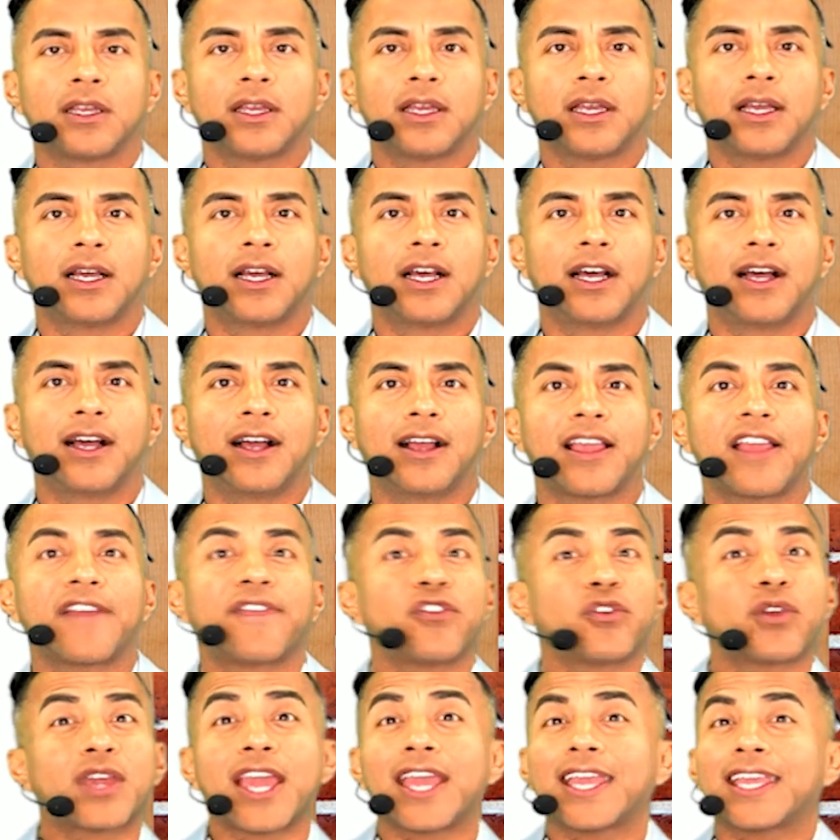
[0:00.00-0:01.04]
If
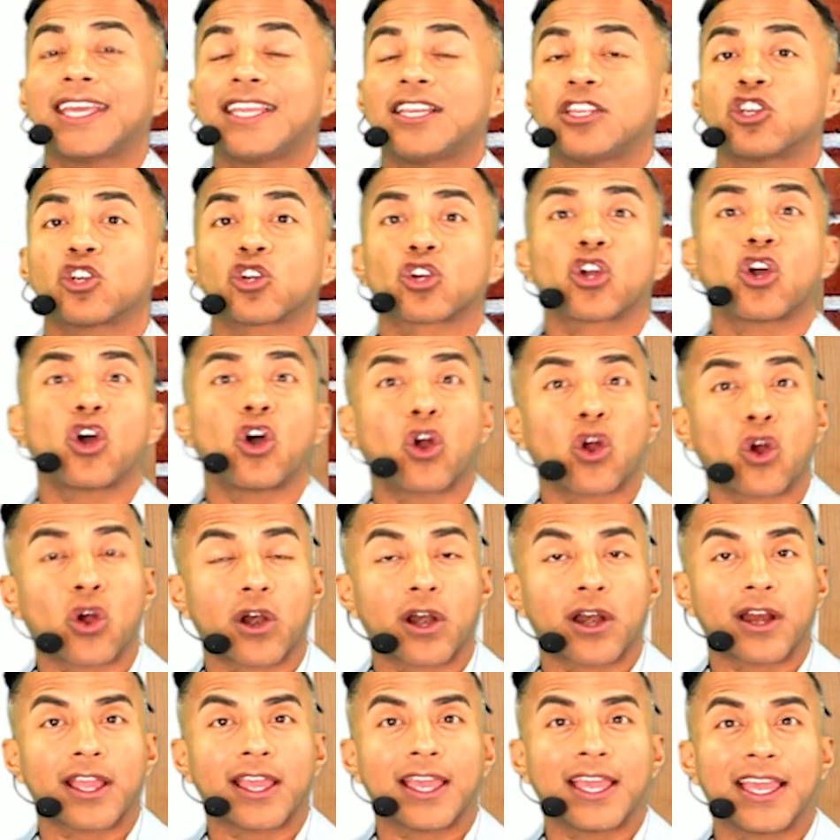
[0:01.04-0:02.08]
you can't get in your
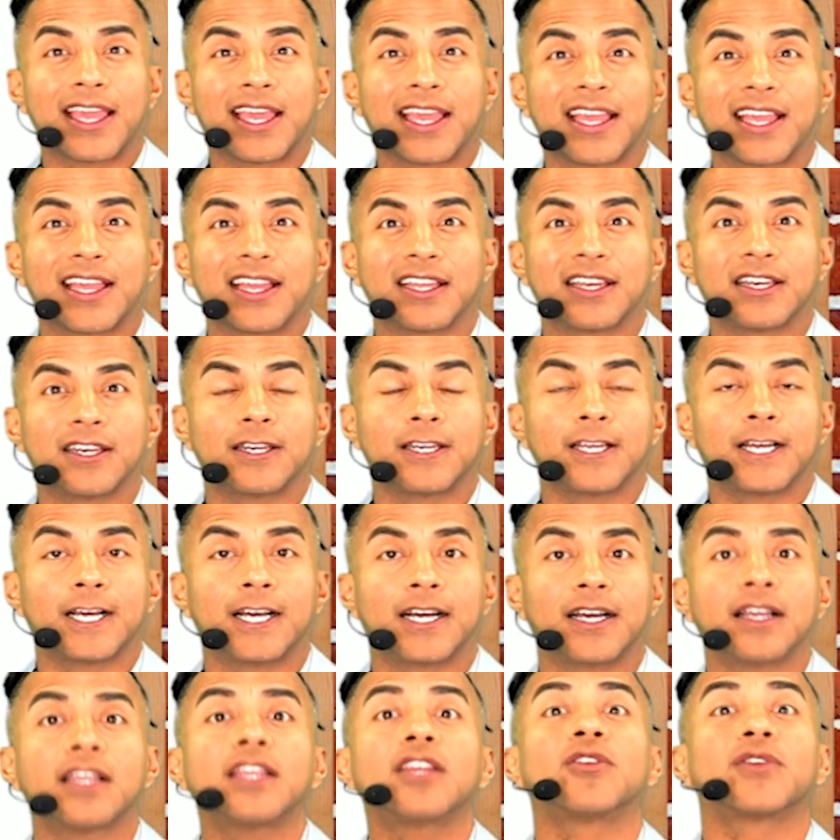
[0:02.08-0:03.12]
car and
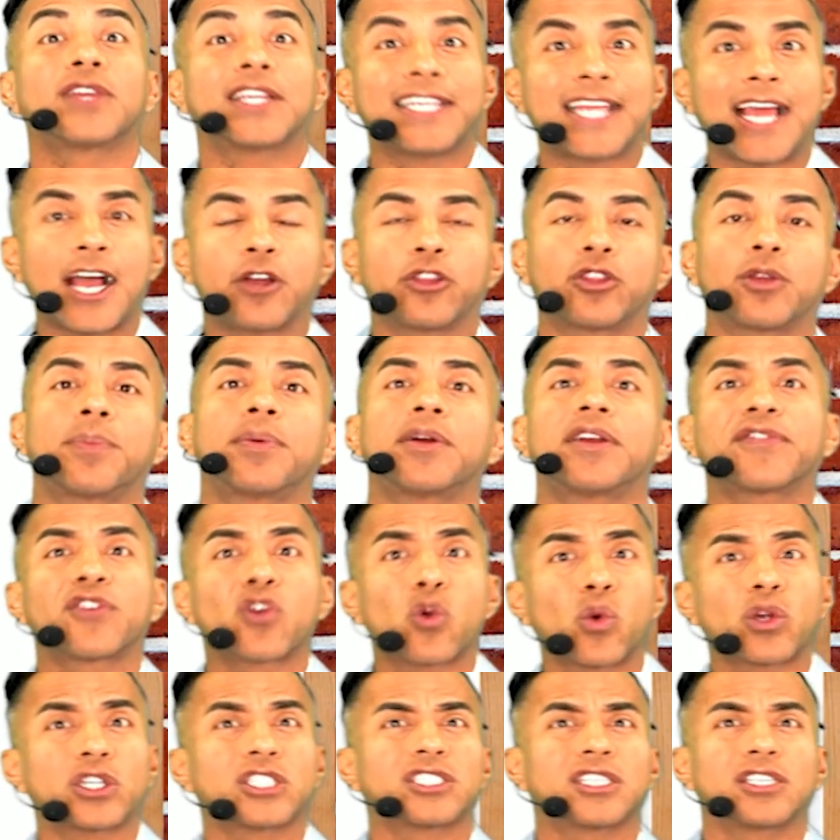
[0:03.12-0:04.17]
get down there, but of
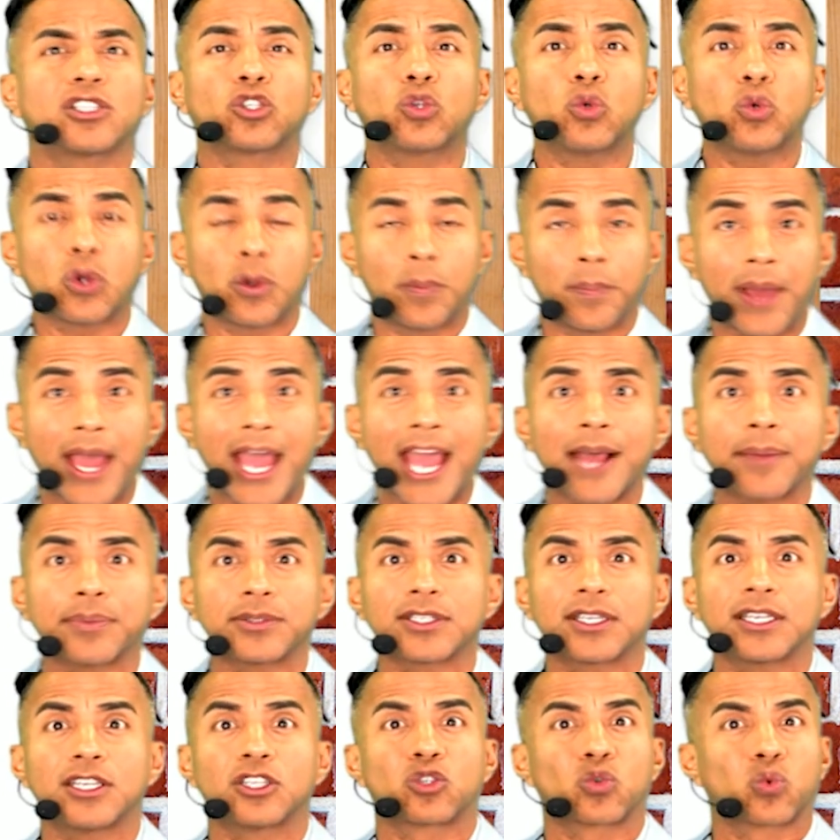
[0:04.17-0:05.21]
course, this Google Maps
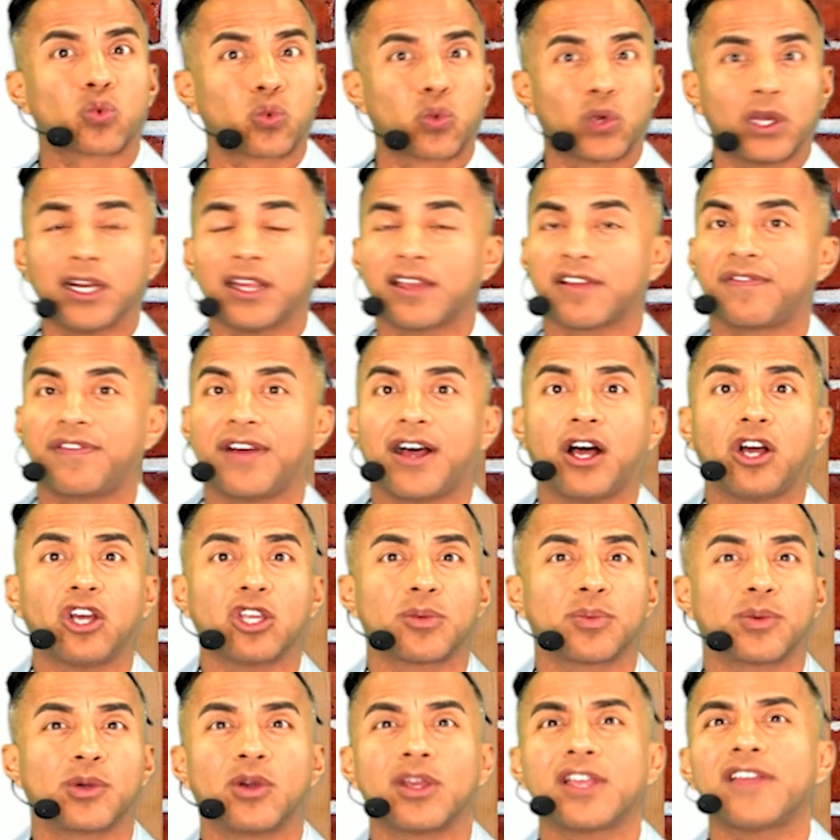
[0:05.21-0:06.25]
is really
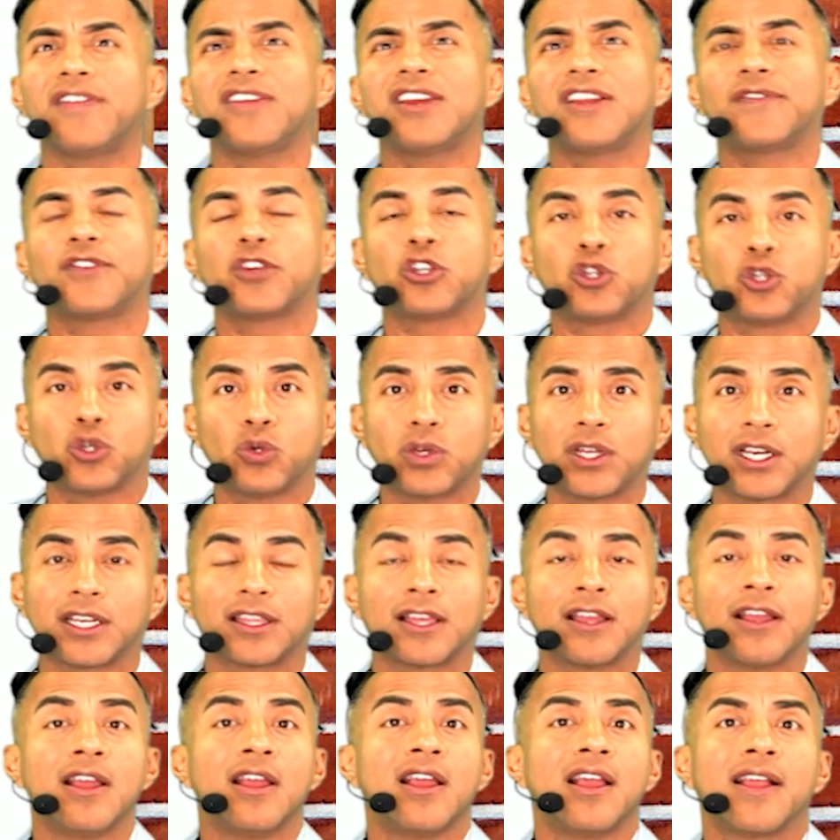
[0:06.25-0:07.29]
valuable. Even if you do get,
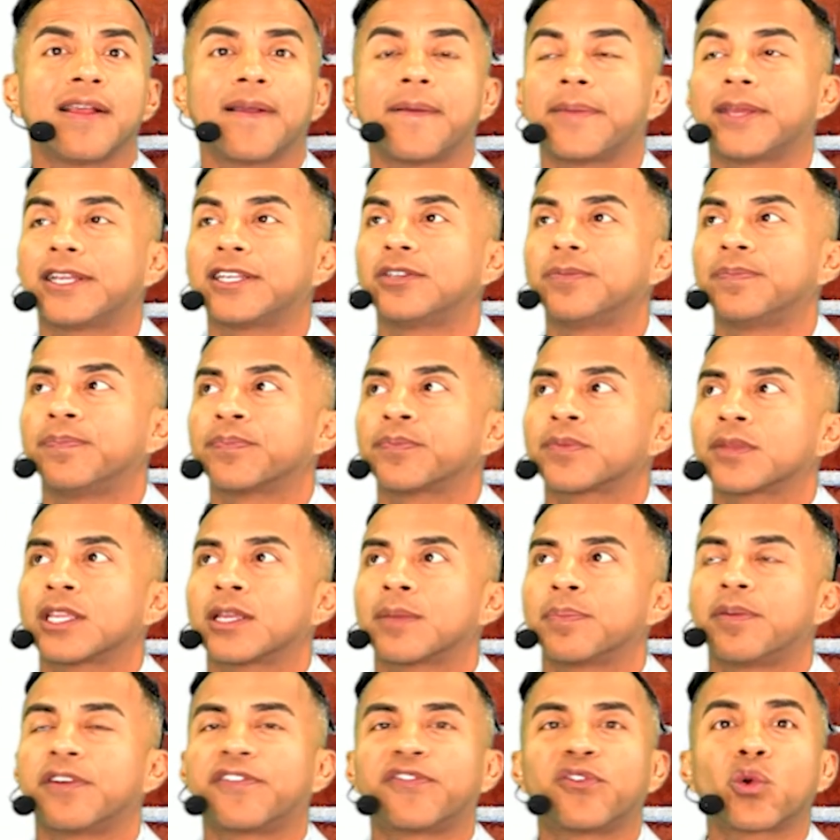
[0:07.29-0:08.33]
I mean,
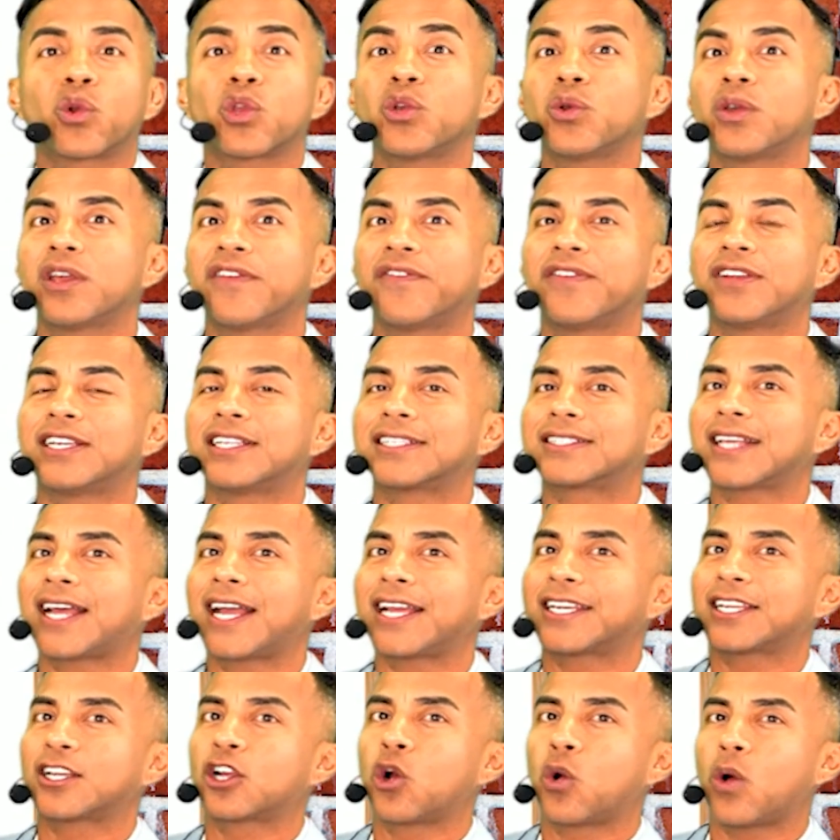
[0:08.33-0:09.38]
before you even
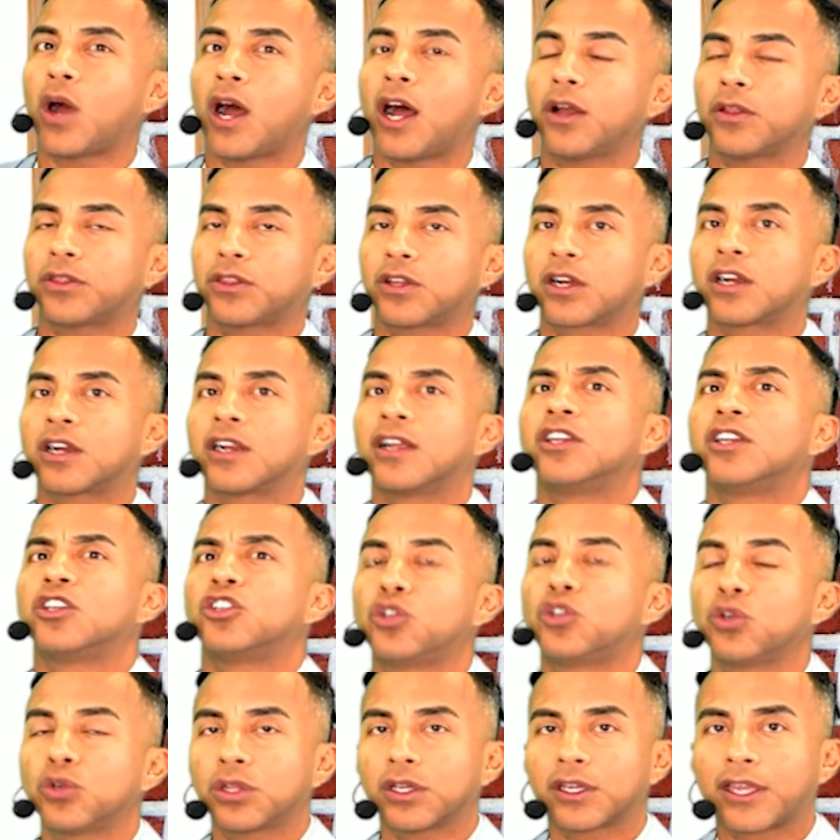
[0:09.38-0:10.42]
decide to go out there,
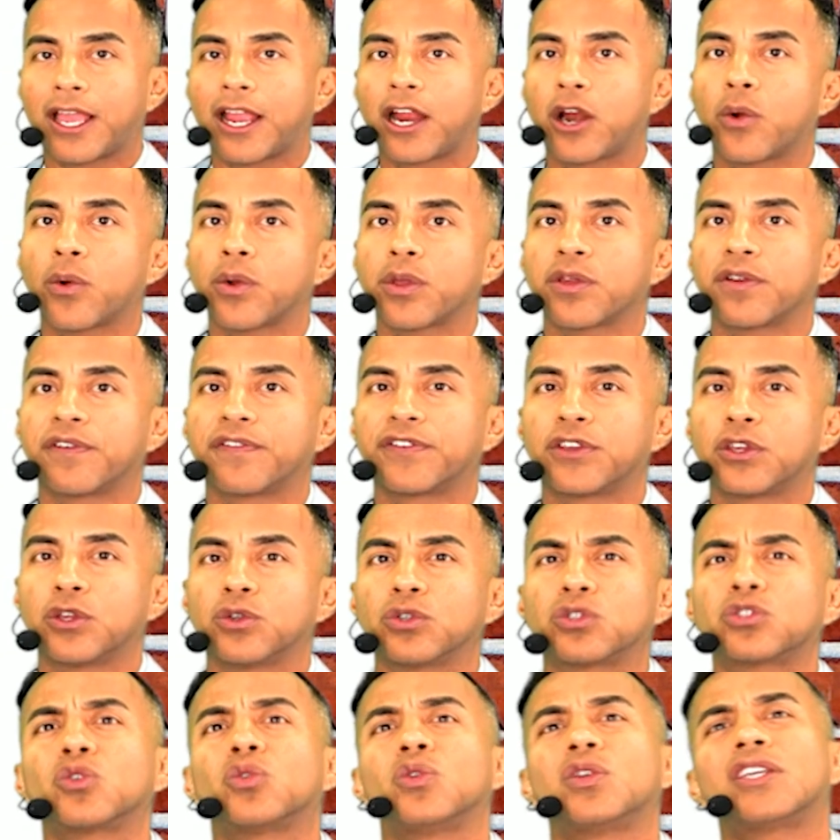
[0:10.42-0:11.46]
do the aerial view
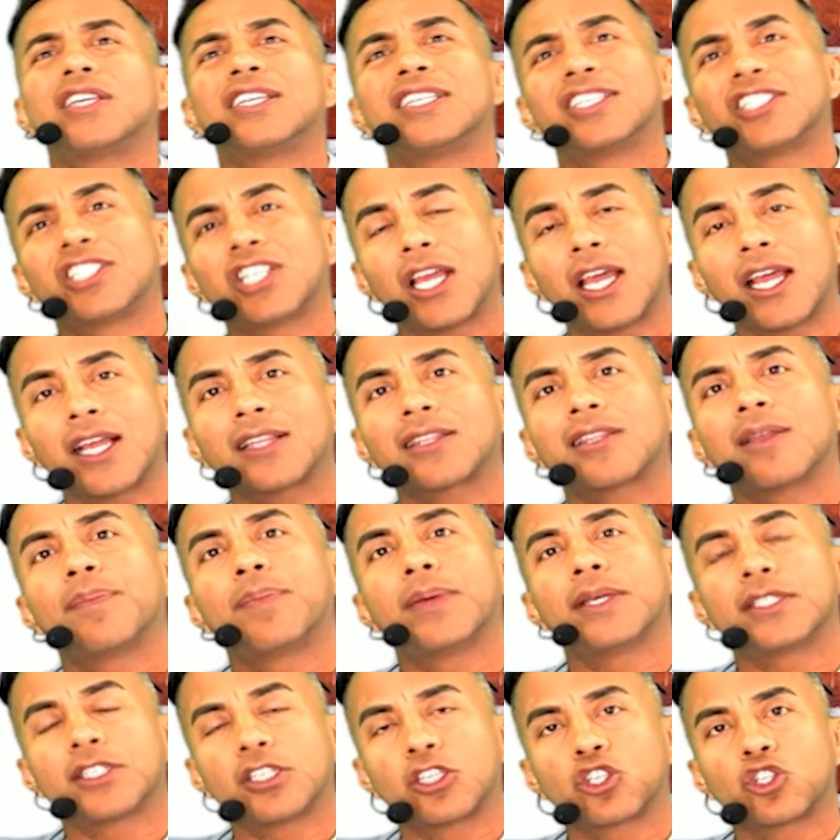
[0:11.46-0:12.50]
so you can check the
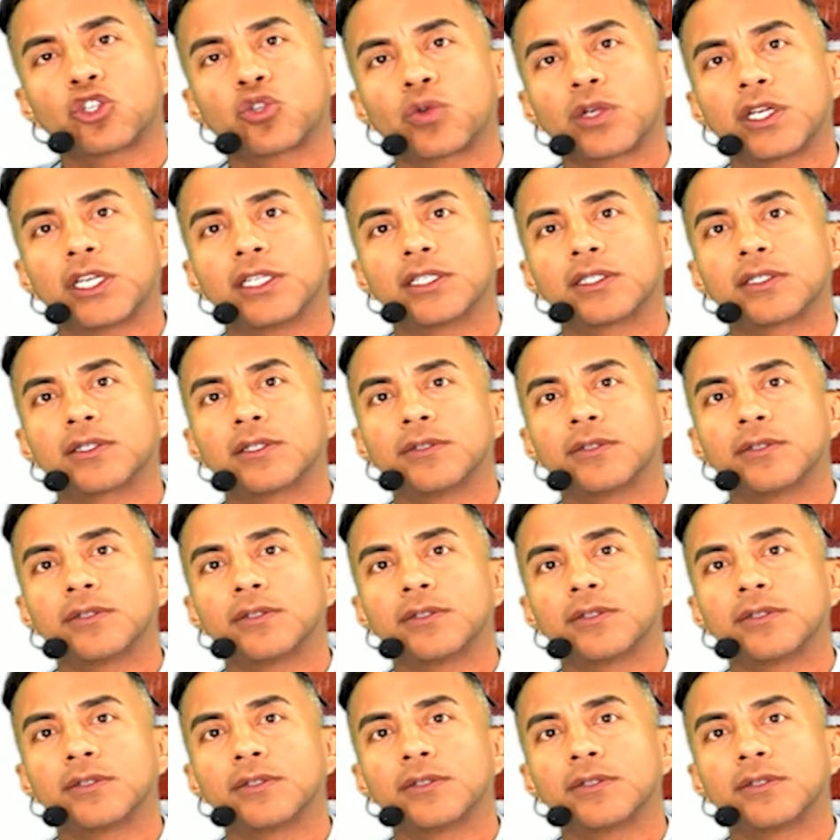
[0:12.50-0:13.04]
busy streets.